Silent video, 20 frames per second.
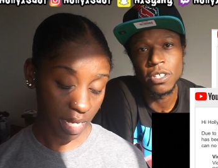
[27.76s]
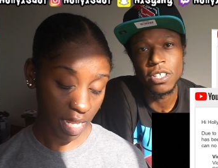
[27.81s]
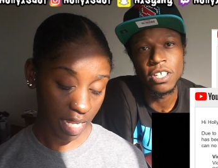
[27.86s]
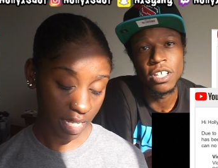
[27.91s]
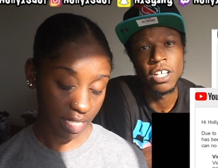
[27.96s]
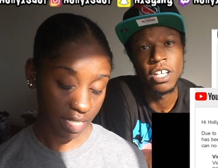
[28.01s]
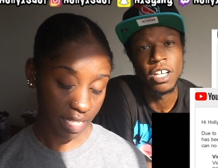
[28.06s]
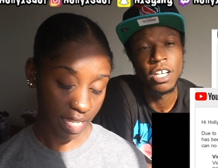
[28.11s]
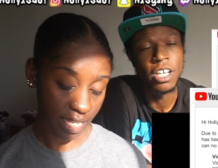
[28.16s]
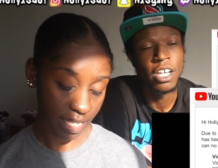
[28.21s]
Speaker 1: blocked,
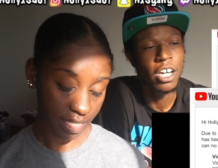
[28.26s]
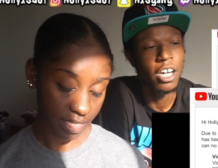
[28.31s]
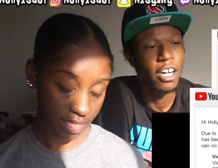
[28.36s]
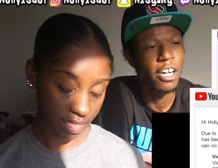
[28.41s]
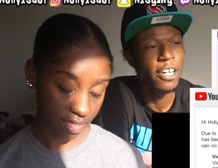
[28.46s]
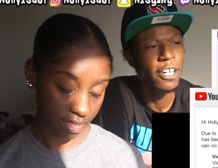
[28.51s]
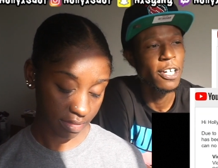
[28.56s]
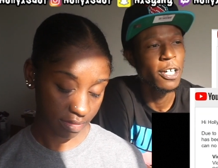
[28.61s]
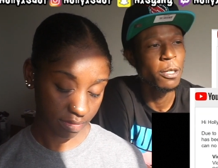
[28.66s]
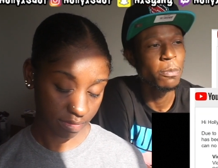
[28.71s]
yes.
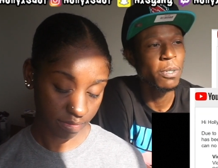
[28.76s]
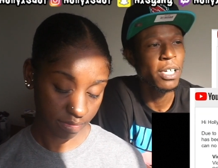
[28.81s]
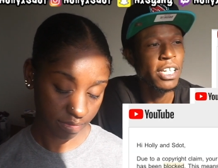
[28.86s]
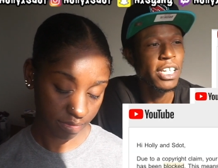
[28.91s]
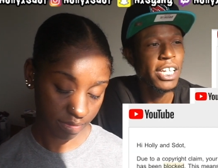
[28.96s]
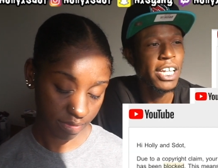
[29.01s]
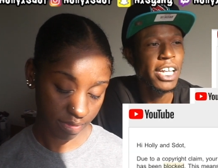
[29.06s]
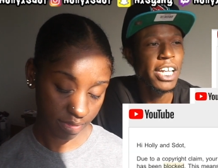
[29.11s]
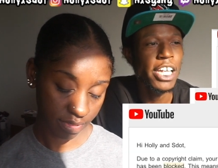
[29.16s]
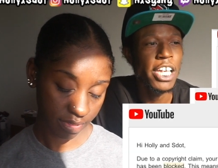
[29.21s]
Um, and
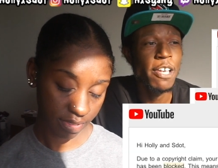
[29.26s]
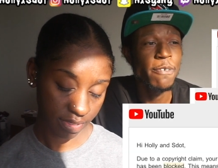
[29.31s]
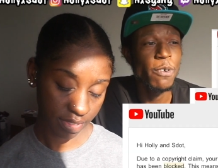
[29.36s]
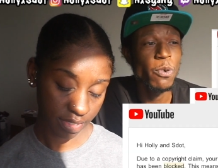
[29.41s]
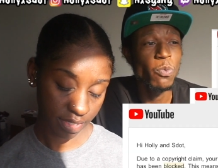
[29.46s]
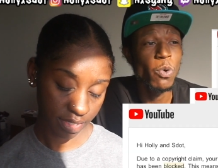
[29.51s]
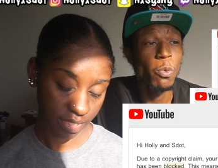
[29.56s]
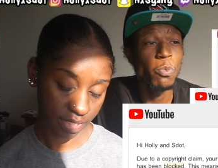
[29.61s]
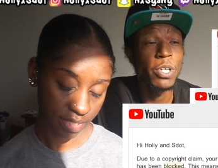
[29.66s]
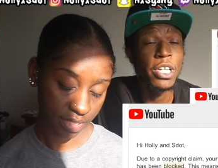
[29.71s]
then even
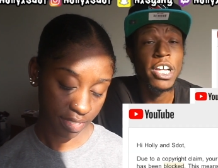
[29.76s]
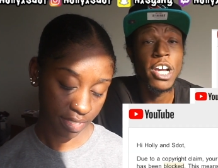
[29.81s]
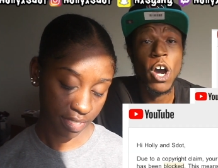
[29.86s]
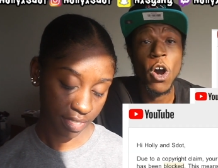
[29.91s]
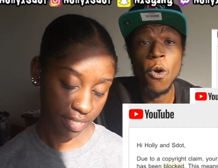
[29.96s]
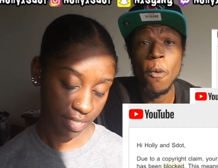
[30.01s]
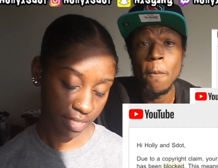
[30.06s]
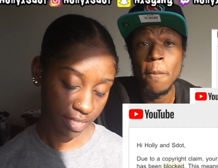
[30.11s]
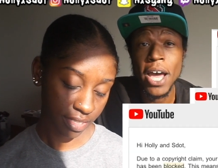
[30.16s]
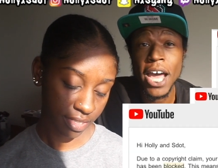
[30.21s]
when we
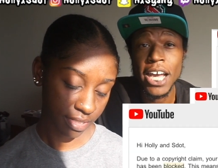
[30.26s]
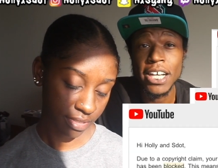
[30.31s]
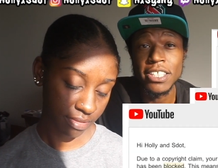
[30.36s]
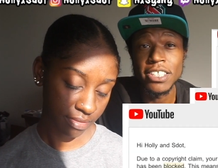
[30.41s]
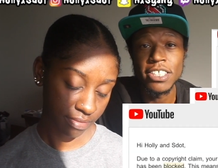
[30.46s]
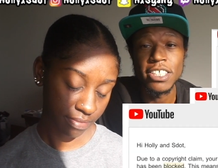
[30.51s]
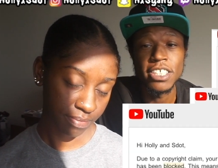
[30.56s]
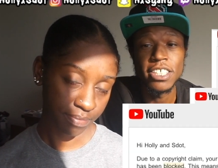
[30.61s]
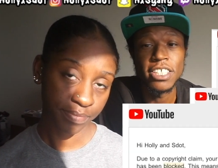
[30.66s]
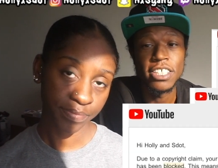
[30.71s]
go back
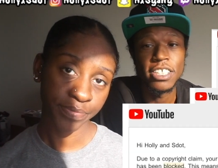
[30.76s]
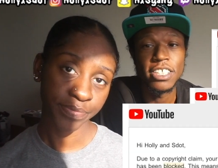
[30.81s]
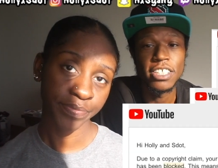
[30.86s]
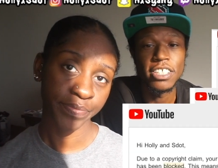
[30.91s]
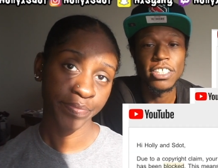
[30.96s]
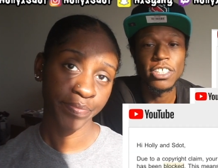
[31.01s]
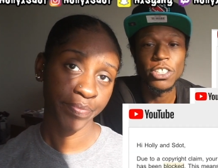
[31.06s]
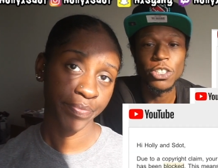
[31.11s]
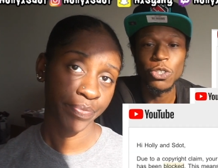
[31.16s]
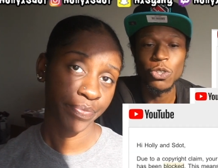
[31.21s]
to
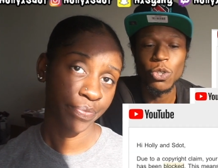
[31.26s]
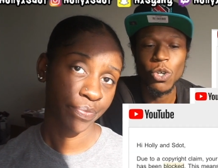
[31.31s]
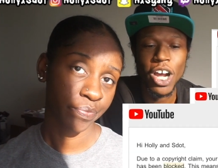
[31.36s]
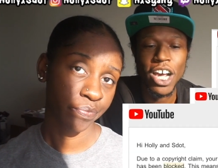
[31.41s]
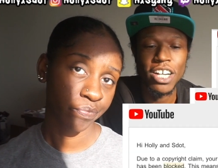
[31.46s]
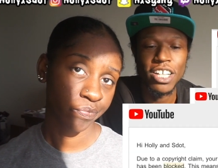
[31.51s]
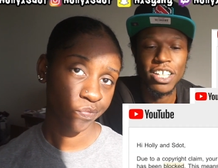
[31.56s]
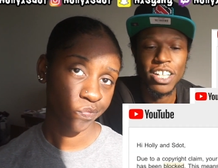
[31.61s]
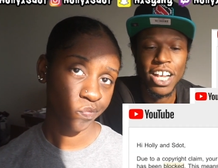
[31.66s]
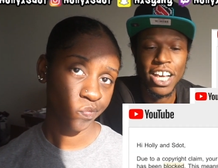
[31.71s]
try to